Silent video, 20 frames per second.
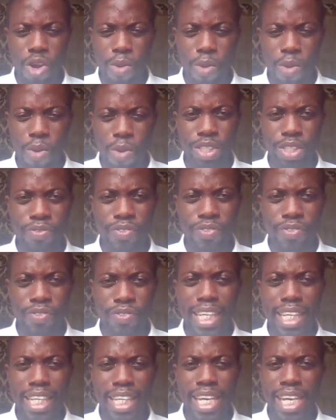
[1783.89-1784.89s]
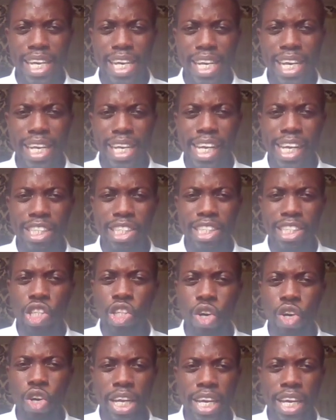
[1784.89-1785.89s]
but there's a
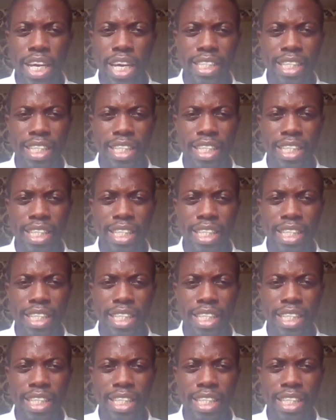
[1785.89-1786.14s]
knowledge.